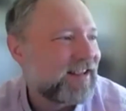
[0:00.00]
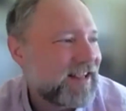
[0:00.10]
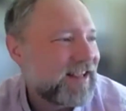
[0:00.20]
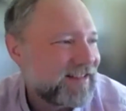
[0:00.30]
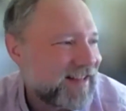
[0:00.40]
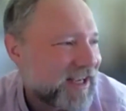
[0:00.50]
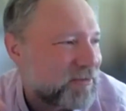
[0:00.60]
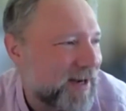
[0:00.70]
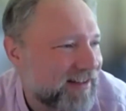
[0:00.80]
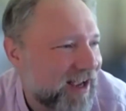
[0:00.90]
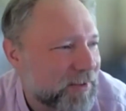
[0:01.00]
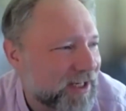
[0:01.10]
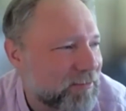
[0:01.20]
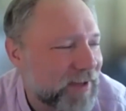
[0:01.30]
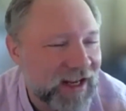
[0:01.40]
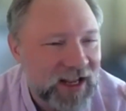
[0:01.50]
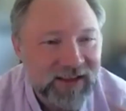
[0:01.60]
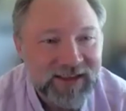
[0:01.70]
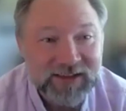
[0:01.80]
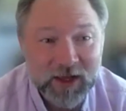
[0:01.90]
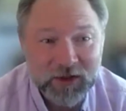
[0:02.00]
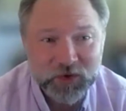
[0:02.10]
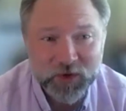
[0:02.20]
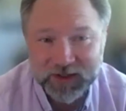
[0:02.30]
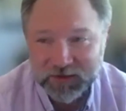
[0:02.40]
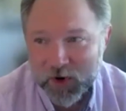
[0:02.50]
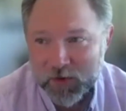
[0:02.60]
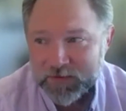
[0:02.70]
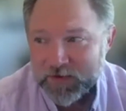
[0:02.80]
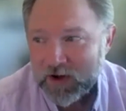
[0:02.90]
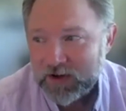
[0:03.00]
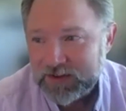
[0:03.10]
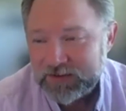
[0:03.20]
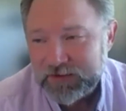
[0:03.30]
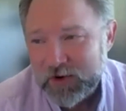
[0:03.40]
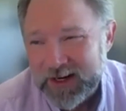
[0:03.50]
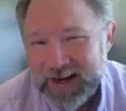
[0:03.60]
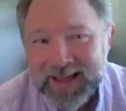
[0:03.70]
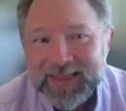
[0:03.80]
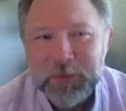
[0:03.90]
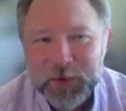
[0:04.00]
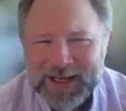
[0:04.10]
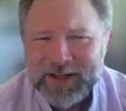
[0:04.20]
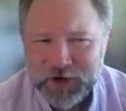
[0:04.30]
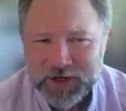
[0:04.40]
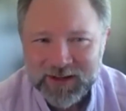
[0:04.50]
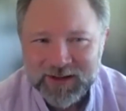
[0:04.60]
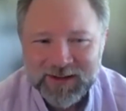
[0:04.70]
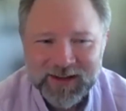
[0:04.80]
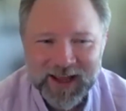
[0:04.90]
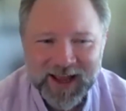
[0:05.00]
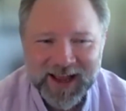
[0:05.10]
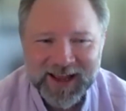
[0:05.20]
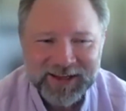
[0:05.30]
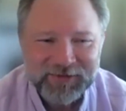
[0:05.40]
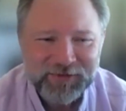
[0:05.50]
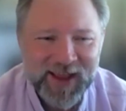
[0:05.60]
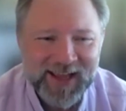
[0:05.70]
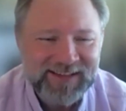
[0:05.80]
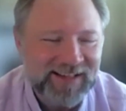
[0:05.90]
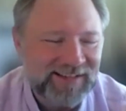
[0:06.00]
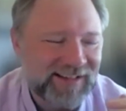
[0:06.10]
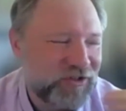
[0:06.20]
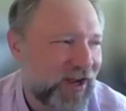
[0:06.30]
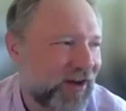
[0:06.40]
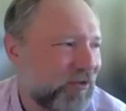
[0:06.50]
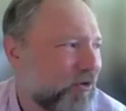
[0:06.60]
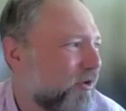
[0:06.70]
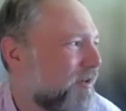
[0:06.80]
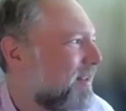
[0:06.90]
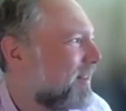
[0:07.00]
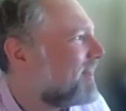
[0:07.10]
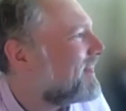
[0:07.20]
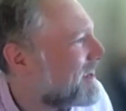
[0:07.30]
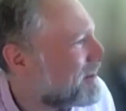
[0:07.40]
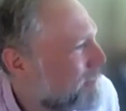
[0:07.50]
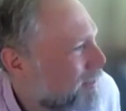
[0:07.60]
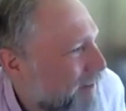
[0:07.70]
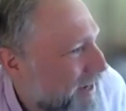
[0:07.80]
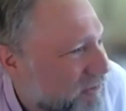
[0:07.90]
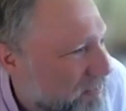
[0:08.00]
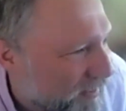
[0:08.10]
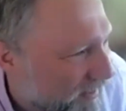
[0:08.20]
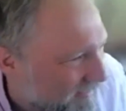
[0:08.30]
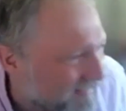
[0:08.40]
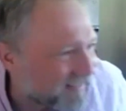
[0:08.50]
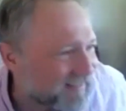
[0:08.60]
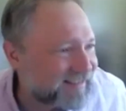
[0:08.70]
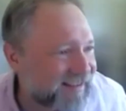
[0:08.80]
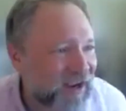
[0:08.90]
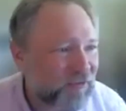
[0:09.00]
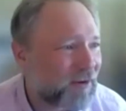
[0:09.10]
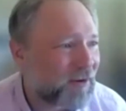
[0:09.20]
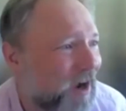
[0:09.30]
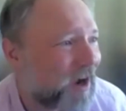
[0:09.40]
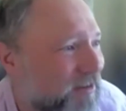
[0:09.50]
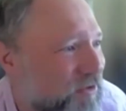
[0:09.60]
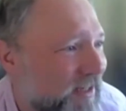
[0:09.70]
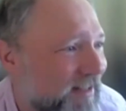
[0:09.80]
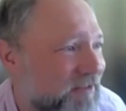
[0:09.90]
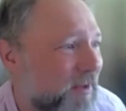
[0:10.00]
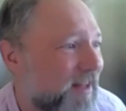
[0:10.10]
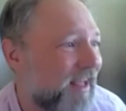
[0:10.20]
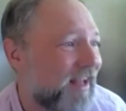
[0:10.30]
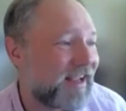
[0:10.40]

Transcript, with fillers: is dexmedetomidine but these other drugs propofol sevoflurane they're pretty dirty uh, in fact as a general theme, my experience in psychopharmacology has been that